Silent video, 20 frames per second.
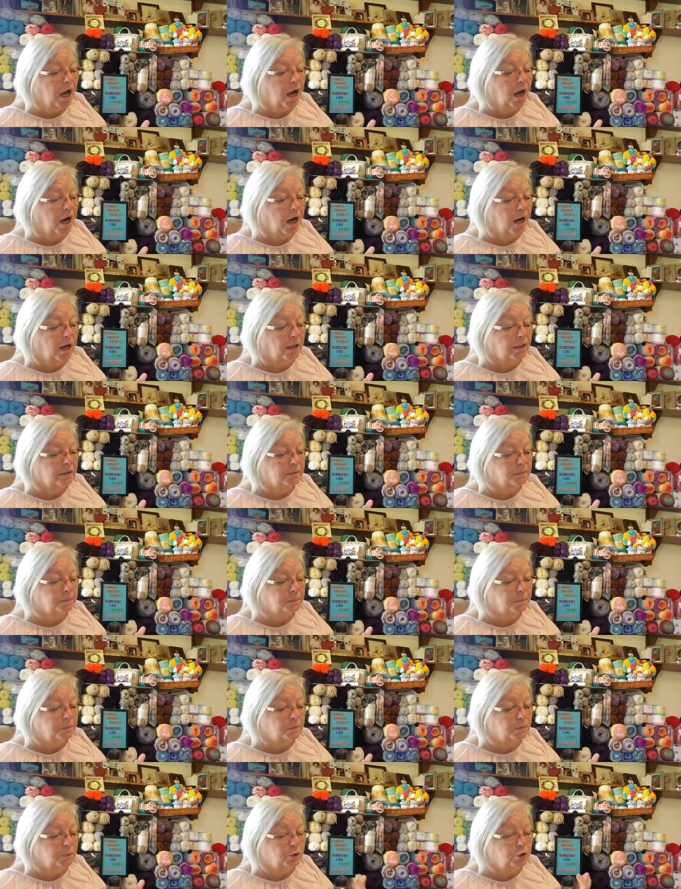
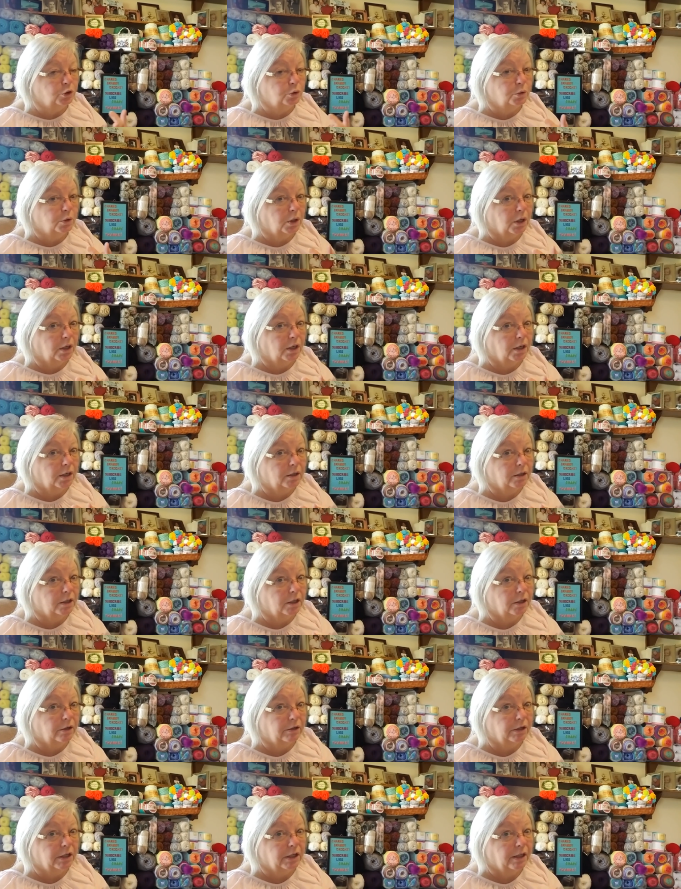You are
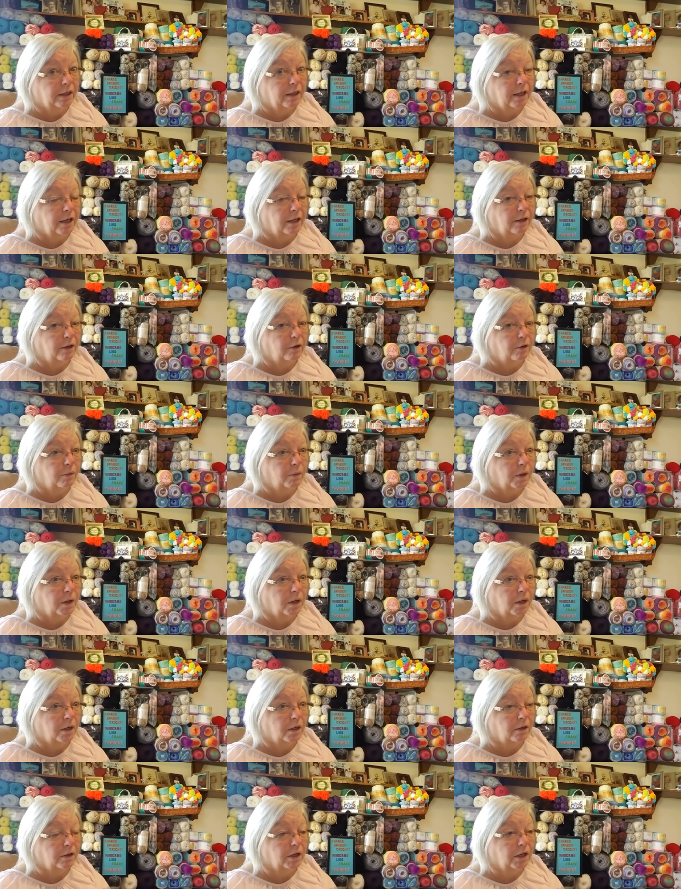agreeing that you
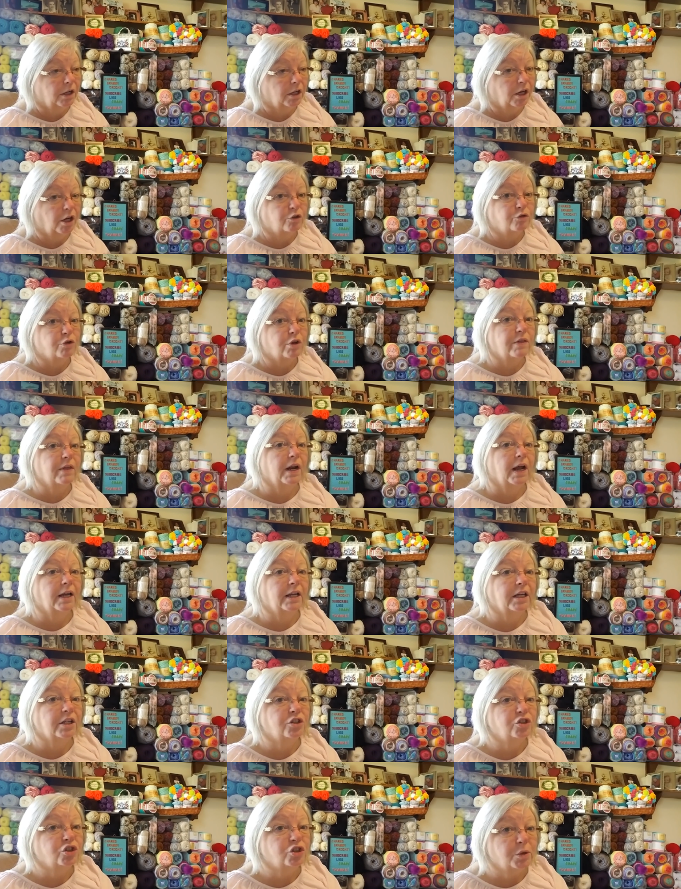are in a country that I
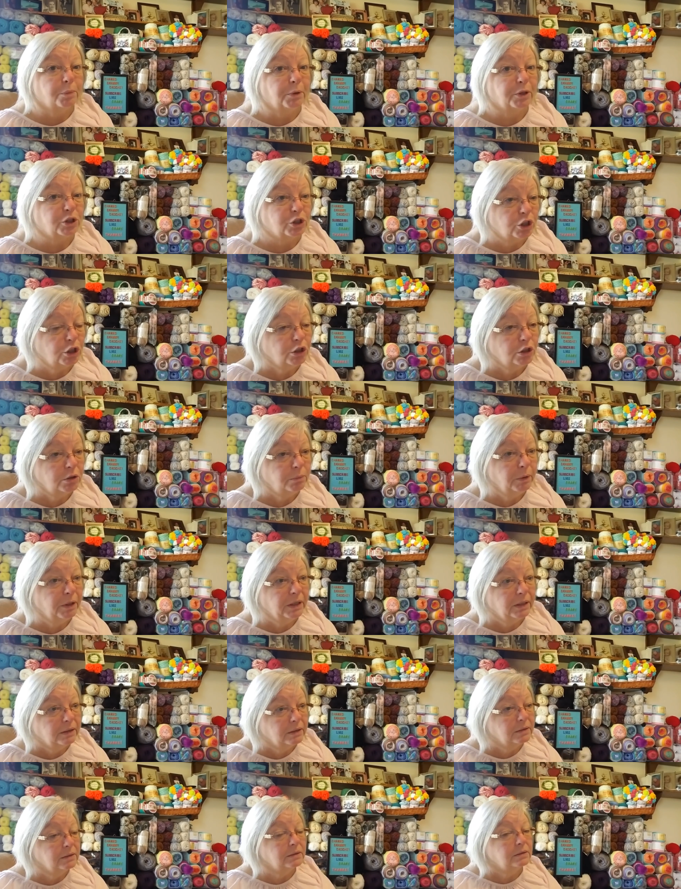can ship it to
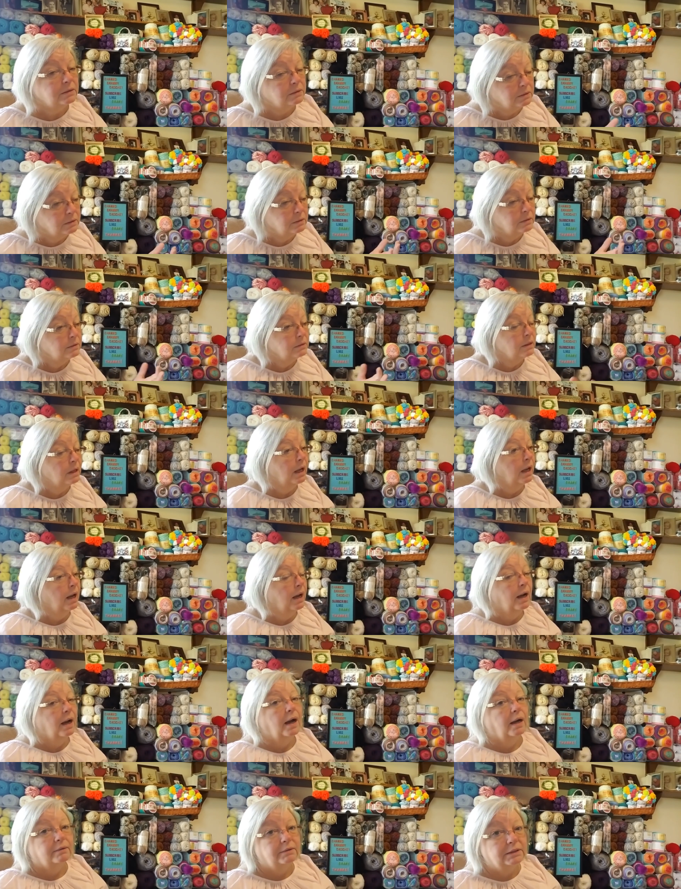because
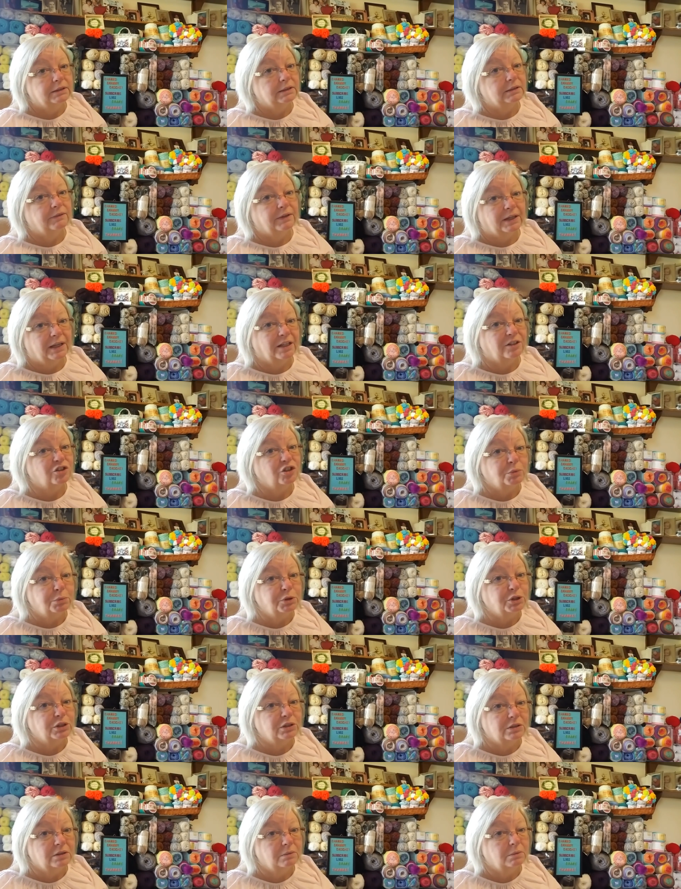obviously if I can't ship it to
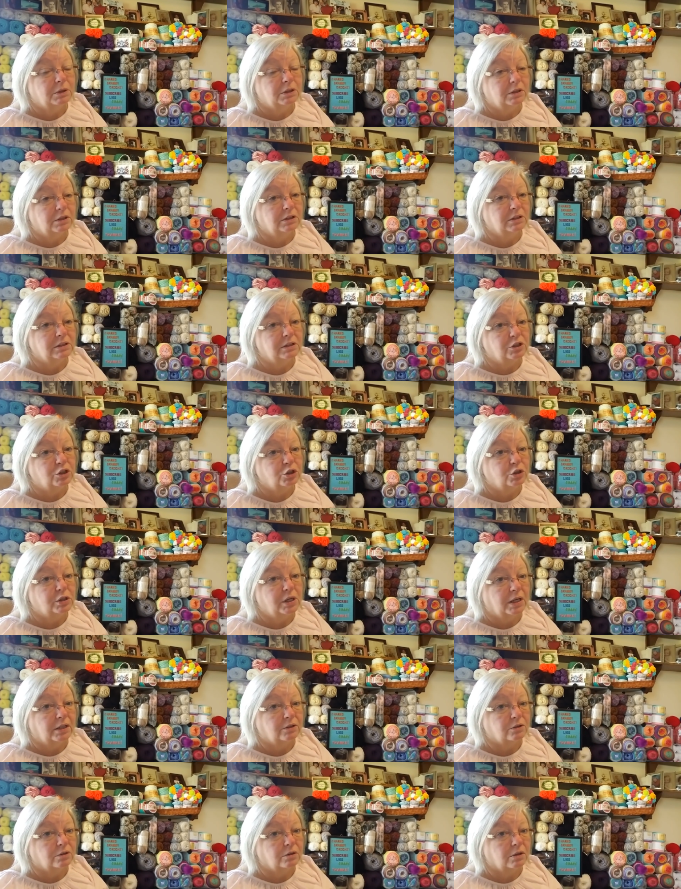you, what good does it do to
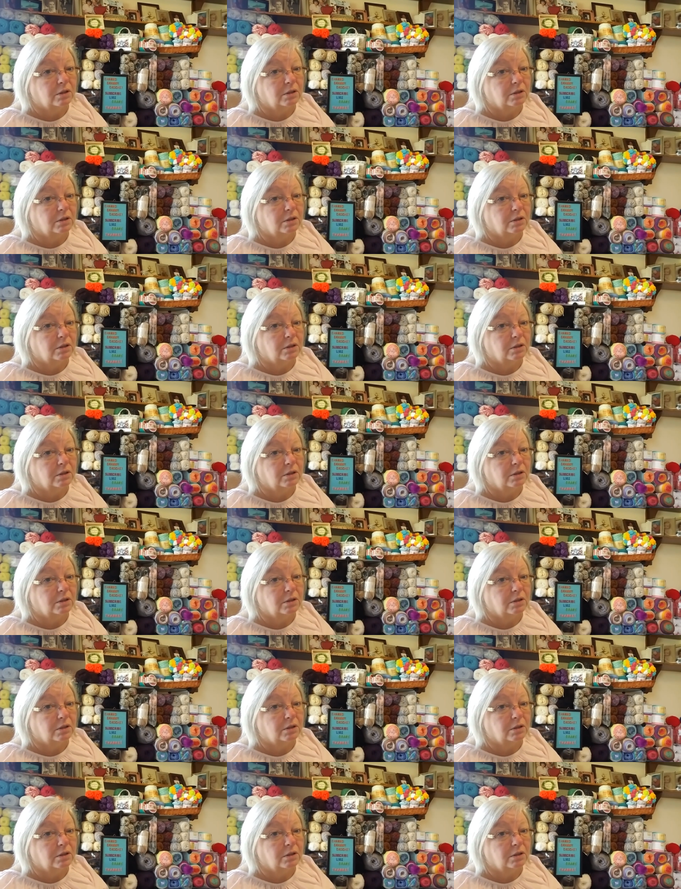enter